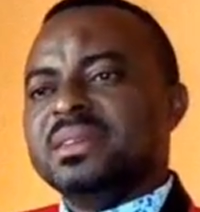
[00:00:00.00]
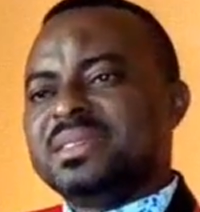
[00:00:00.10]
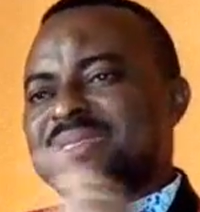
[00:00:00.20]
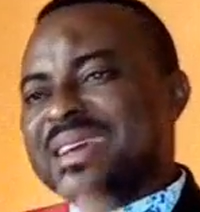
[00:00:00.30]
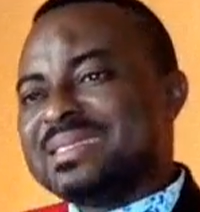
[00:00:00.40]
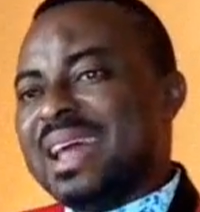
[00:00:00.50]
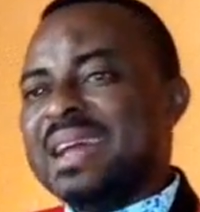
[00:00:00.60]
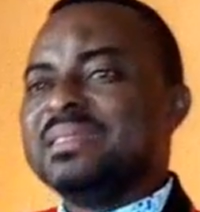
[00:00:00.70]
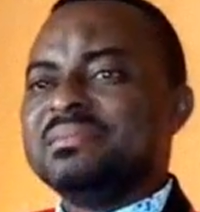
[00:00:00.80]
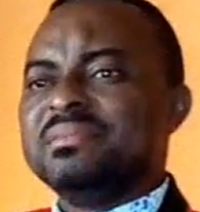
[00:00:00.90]

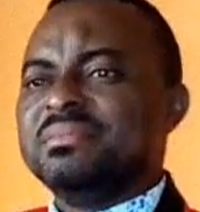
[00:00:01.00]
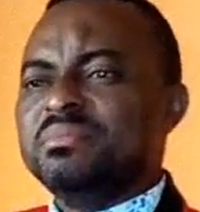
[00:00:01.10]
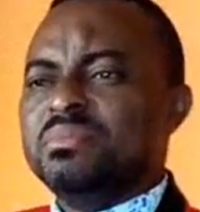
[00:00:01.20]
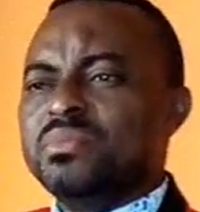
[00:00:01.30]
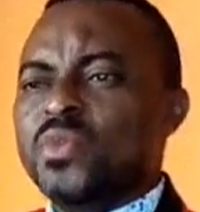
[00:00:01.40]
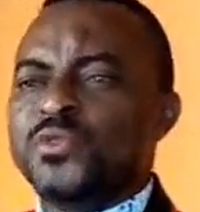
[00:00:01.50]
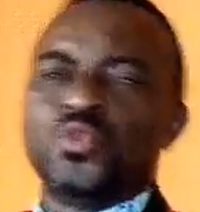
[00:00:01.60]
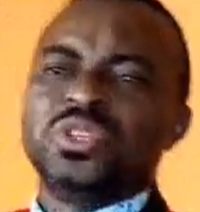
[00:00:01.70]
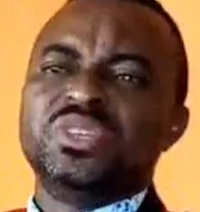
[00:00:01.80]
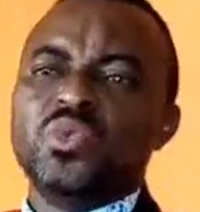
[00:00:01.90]
Satan
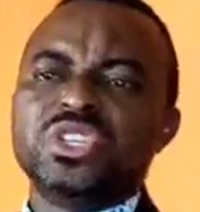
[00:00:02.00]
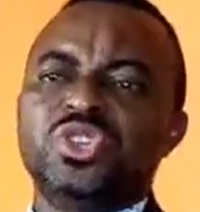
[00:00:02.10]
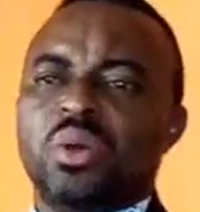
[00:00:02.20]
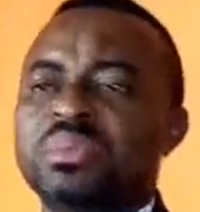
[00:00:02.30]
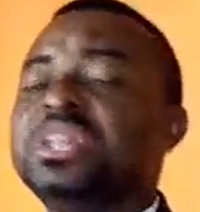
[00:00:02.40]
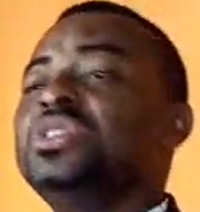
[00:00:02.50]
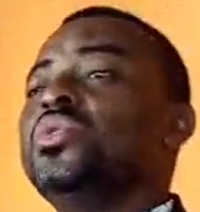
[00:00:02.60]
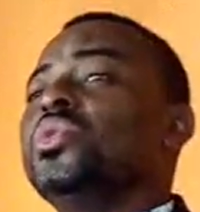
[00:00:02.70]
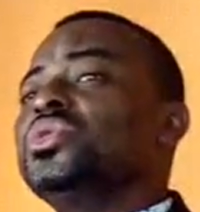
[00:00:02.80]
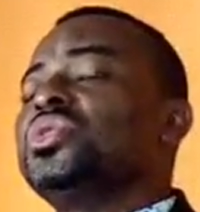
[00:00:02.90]
moves with wisdom.
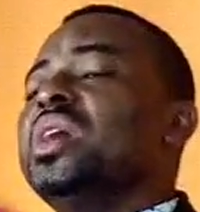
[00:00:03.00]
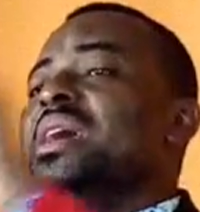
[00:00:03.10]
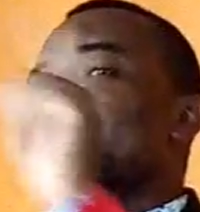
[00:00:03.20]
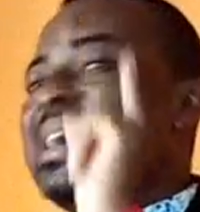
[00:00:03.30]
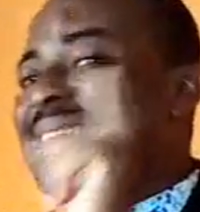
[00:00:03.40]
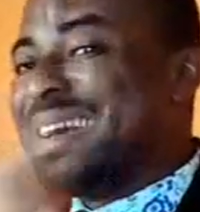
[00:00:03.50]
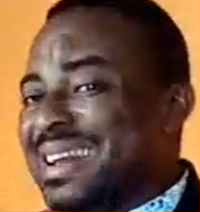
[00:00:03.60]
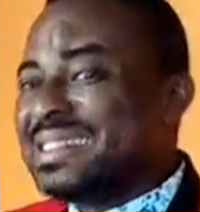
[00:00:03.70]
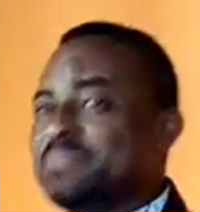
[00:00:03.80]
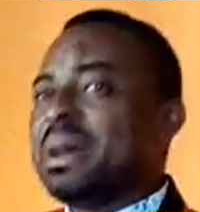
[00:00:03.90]
He knows a
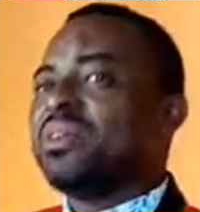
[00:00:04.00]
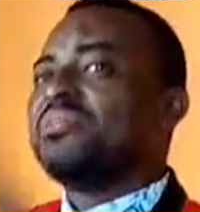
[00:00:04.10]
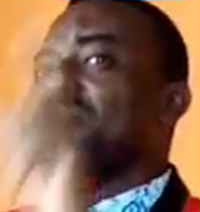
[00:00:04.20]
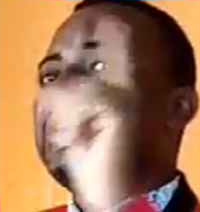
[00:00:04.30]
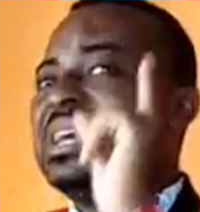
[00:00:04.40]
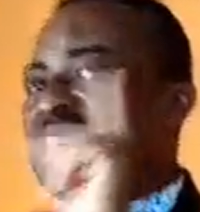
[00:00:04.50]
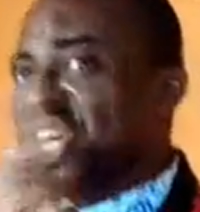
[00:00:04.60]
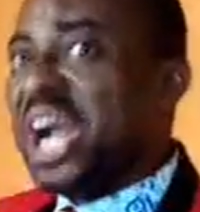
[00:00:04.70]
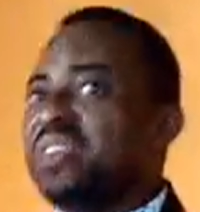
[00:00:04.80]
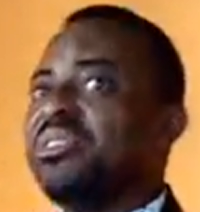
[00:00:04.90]
great man of God,
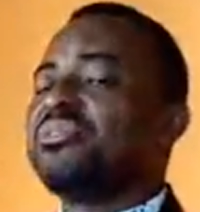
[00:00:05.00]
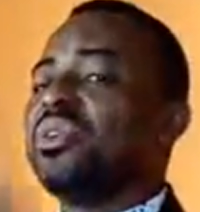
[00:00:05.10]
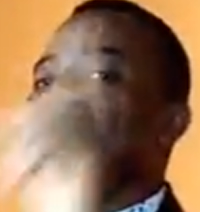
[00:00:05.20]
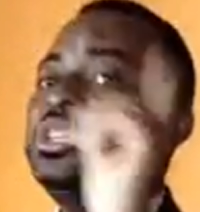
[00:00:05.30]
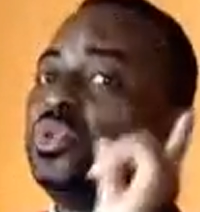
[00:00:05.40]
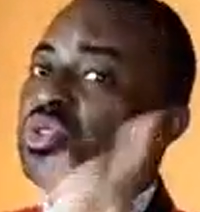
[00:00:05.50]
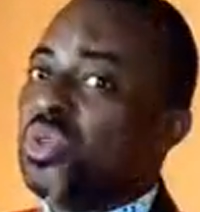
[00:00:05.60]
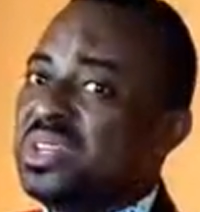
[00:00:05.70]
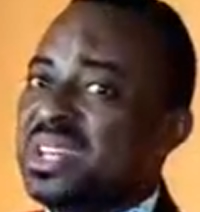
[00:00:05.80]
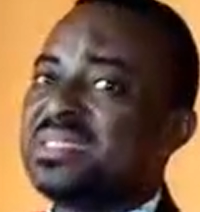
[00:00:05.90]
a child of God, he
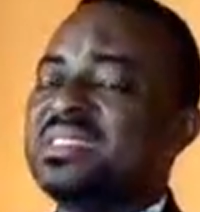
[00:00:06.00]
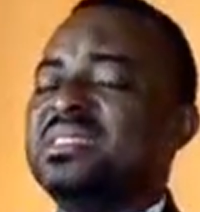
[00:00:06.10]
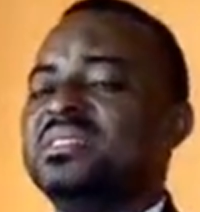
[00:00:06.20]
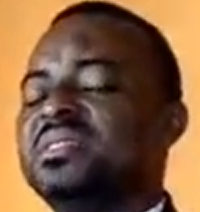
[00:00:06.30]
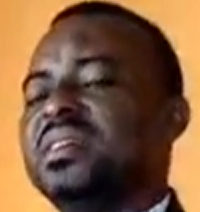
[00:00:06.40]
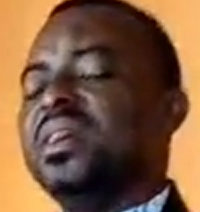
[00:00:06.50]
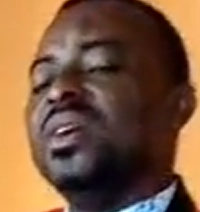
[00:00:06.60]
knows your destiny.